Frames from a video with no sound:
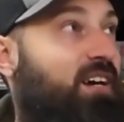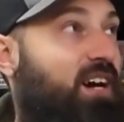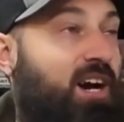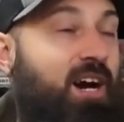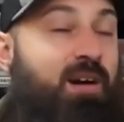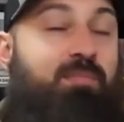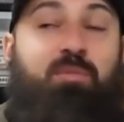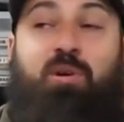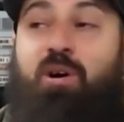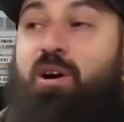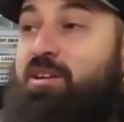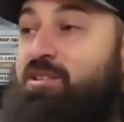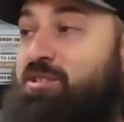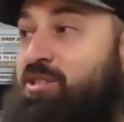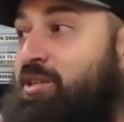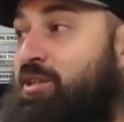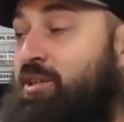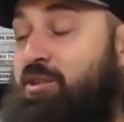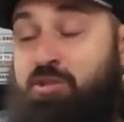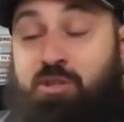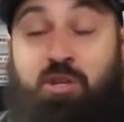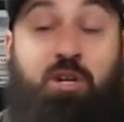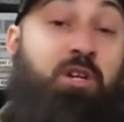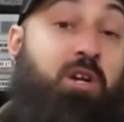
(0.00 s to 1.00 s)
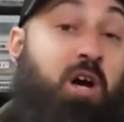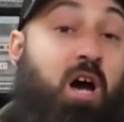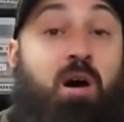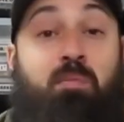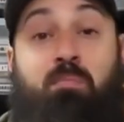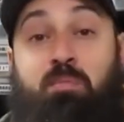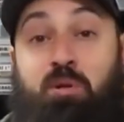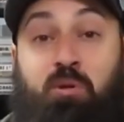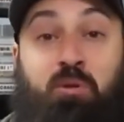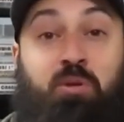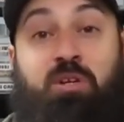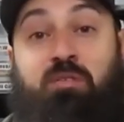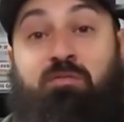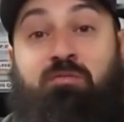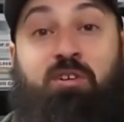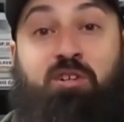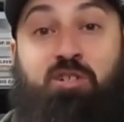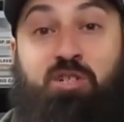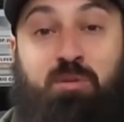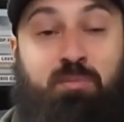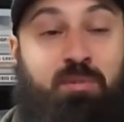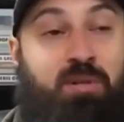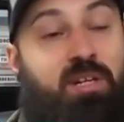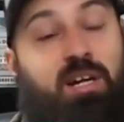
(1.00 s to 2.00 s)
I'm not sitting here saying I'm an elite
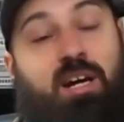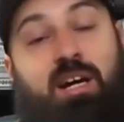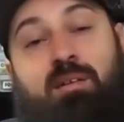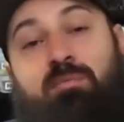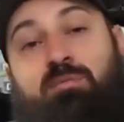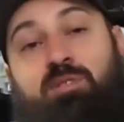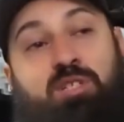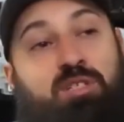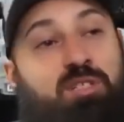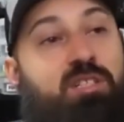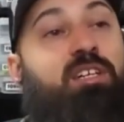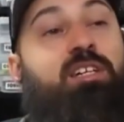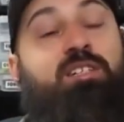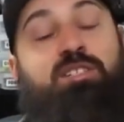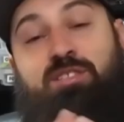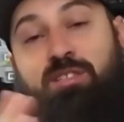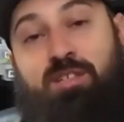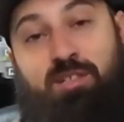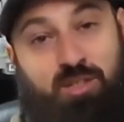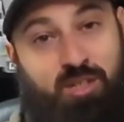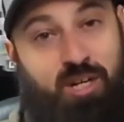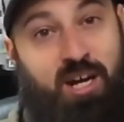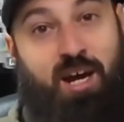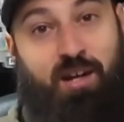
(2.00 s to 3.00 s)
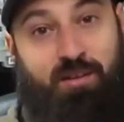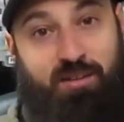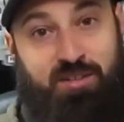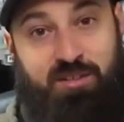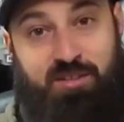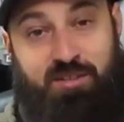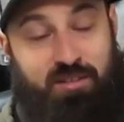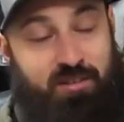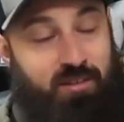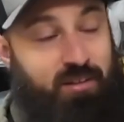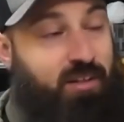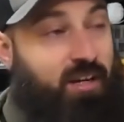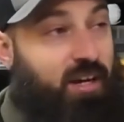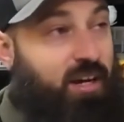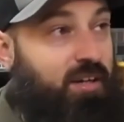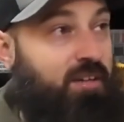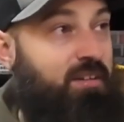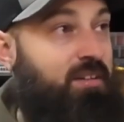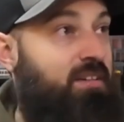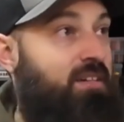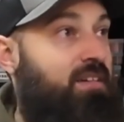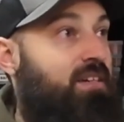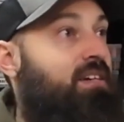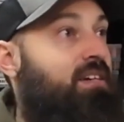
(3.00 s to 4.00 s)
fisherman. It's the challenge, okay?